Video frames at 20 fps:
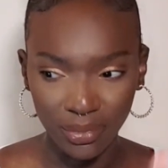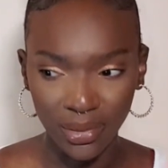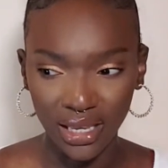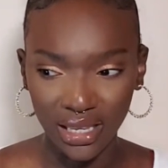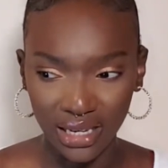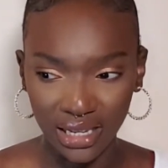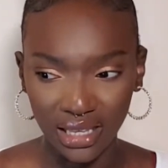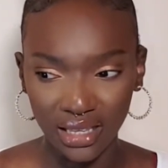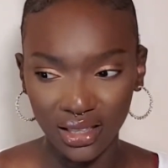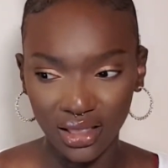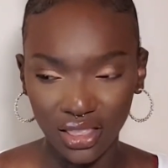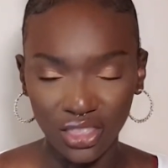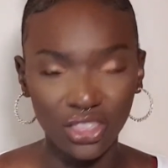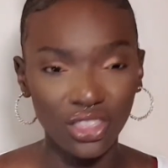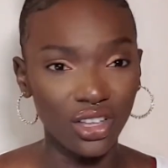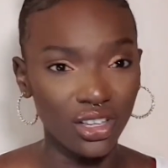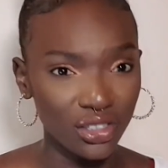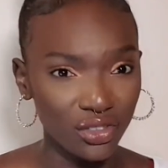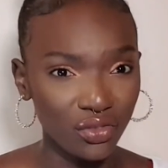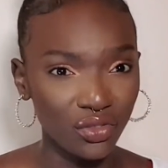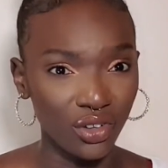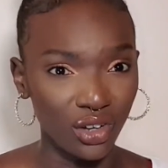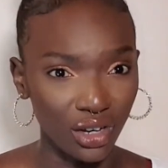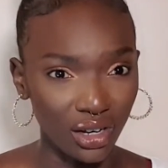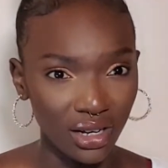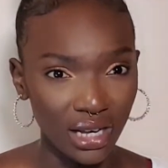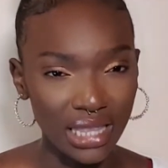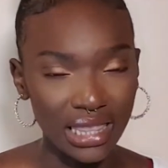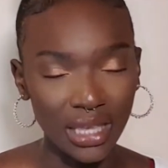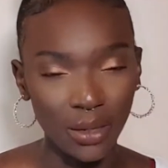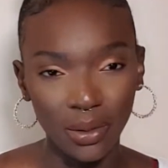you've made it thus far,